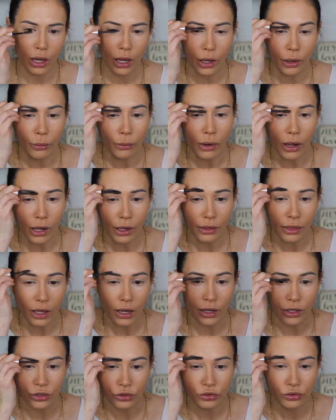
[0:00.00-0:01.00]
and while
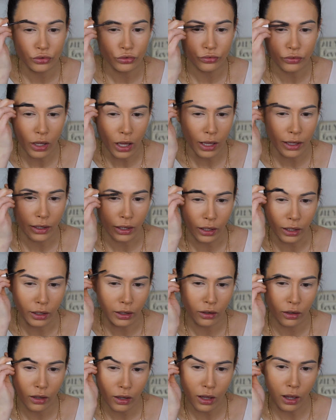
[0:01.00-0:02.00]
that is
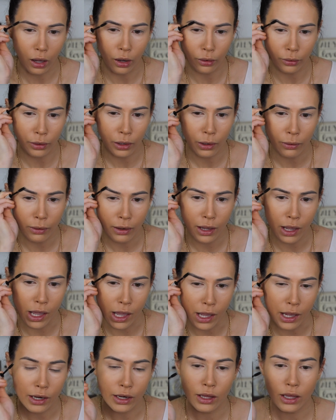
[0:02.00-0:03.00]
drying, I'll go
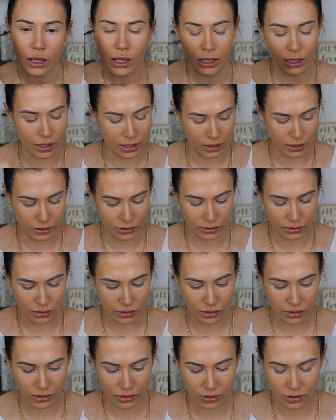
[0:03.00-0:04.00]
ahead
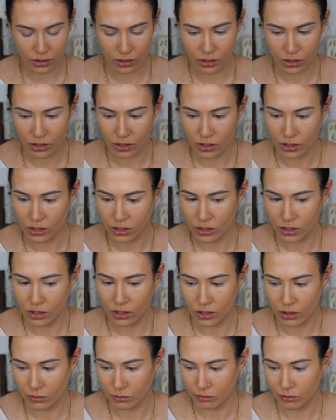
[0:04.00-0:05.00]
and
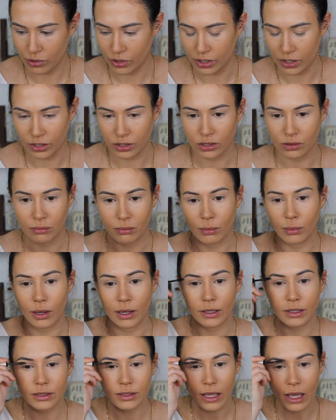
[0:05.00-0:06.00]
put
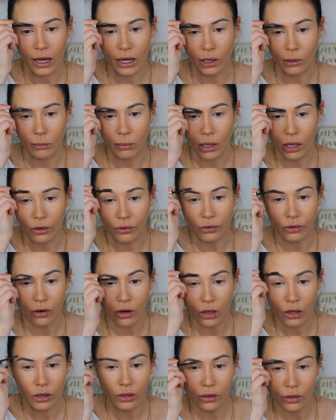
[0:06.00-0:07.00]
my setting powder
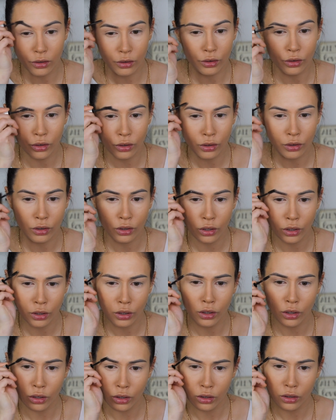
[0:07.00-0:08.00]
on
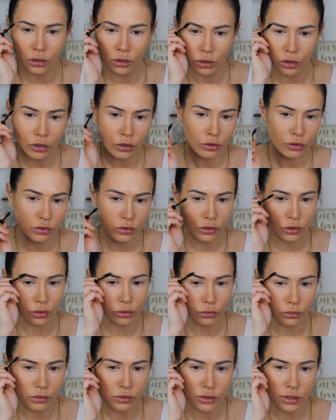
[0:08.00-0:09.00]

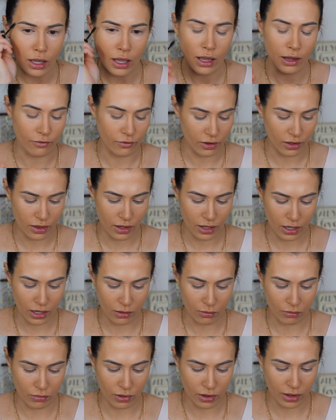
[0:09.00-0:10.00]
to set everything
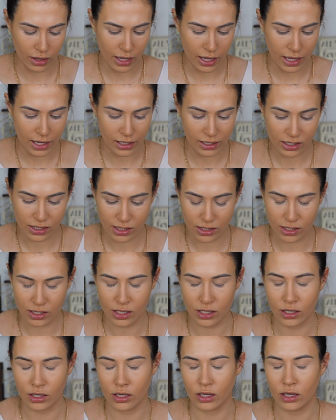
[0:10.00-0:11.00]
in place.